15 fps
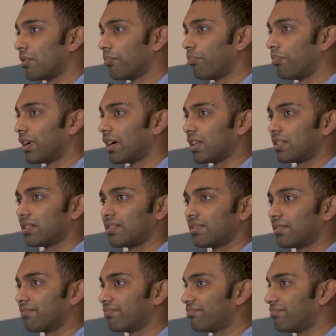but
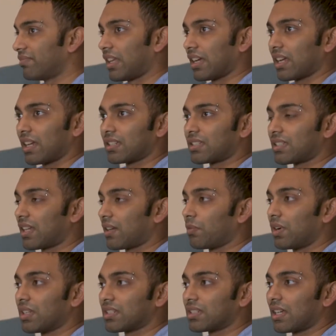like I said,
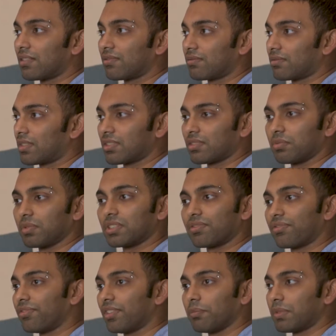once that
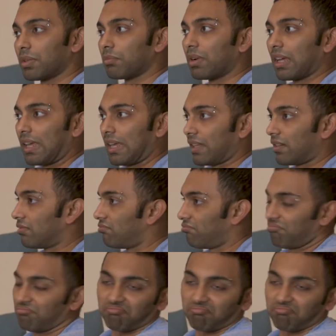switch flipped in my head,